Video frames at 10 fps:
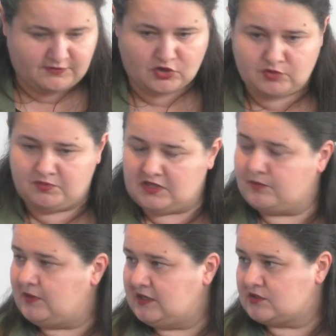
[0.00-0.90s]
very
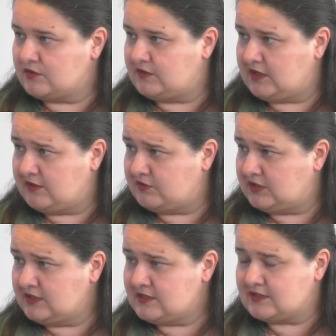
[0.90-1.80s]
big base of the
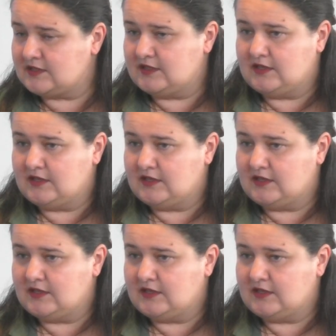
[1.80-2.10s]
evidence,